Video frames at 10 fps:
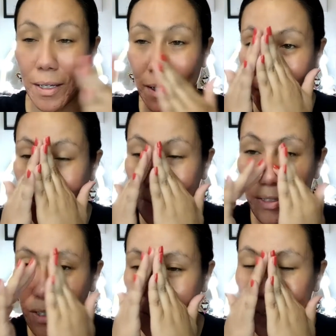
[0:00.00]
and this
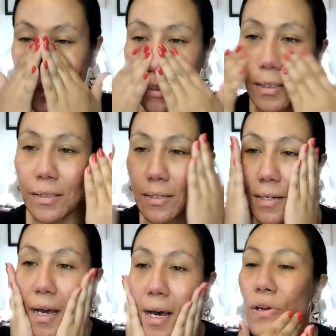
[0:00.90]
just does
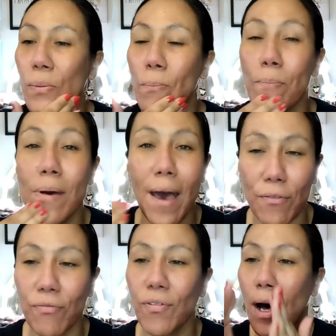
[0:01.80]
not
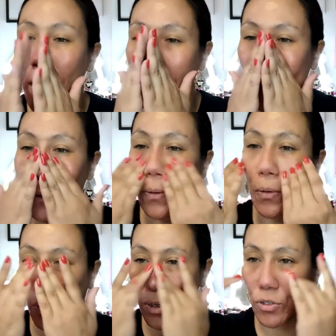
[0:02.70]
mattify or
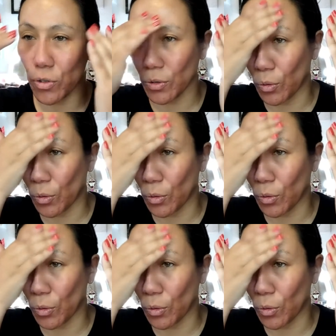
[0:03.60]
control oil.